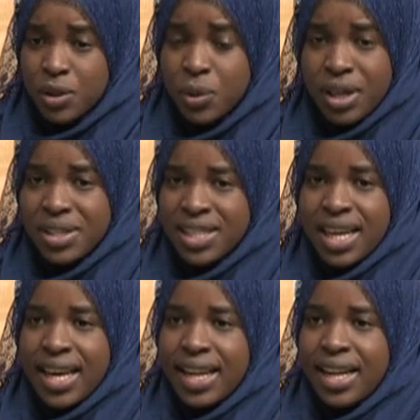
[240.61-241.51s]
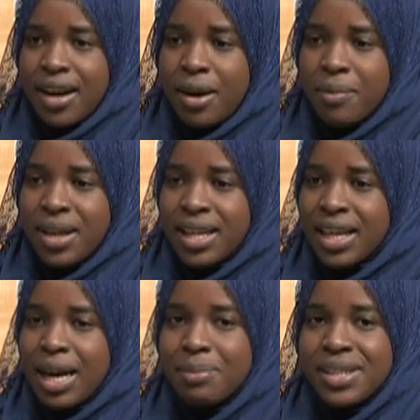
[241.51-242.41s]
in two thousand eight, um, and
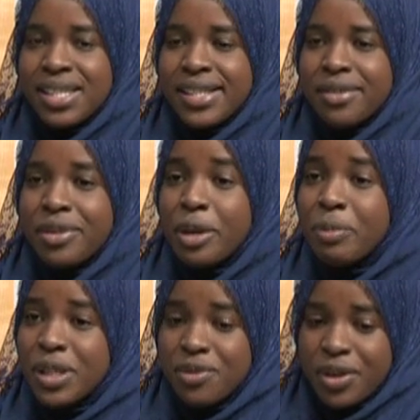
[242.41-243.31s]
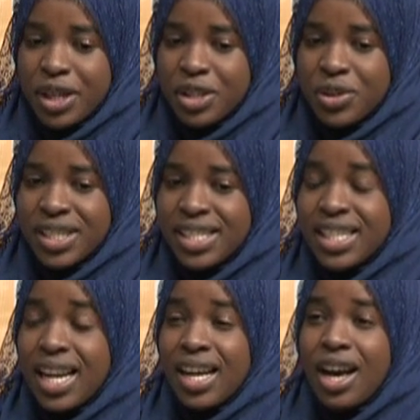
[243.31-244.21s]
Gambia is a very peaceful country. It's
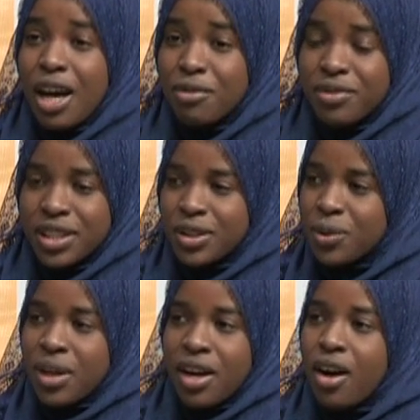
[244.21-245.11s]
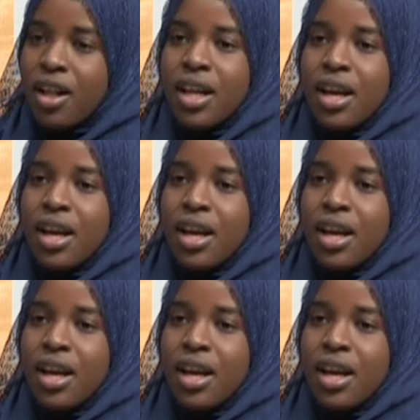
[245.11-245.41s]
not a conflict zone at all.